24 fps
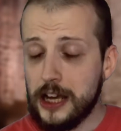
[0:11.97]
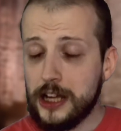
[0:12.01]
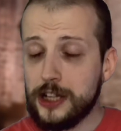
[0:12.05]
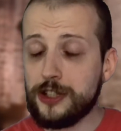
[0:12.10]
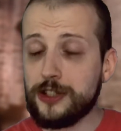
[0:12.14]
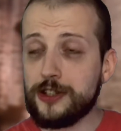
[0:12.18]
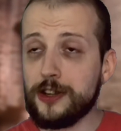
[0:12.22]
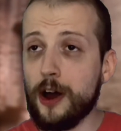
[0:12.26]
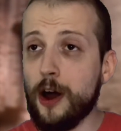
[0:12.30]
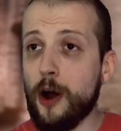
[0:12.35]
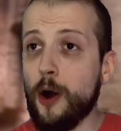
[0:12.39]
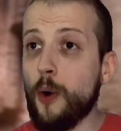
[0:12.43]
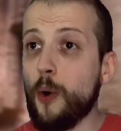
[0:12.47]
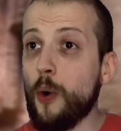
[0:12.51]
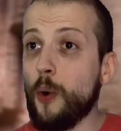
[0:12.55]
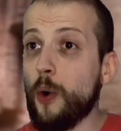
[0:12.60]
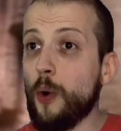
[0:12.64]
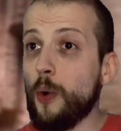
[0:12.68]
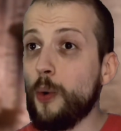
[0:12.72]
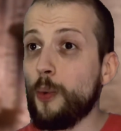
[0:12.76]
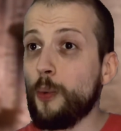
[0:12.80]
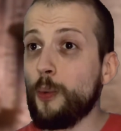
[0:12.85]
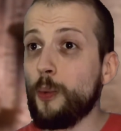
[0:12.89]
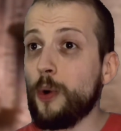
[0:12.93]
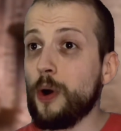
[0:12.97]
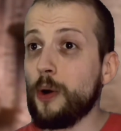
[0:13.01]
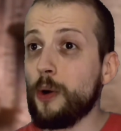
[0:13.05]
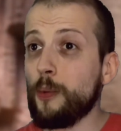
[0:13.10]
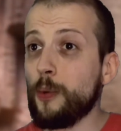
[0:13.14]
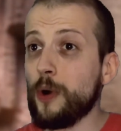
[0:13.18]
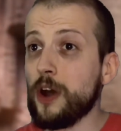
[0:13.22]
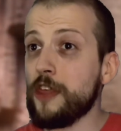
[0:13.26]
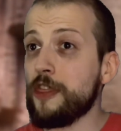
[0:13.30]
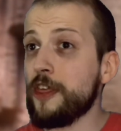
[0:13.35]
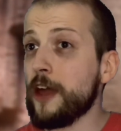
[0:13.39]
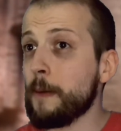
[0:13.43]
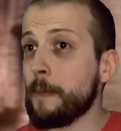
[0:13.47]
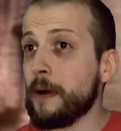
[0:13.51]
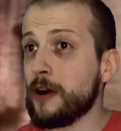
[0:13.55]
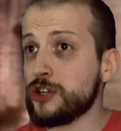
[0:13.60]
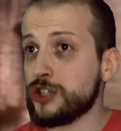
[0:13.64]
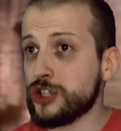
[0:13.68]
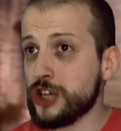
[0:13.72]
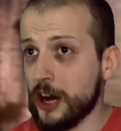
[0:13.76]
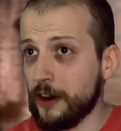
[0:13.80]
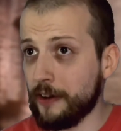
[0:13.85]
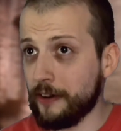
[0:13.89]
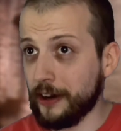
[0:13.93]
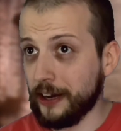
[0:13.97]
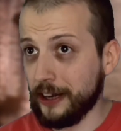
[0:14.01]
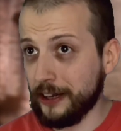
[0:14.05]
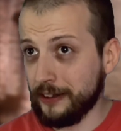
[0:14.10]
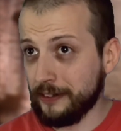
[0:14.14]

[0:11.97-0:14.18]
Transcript: So, wh what do you think about cherry?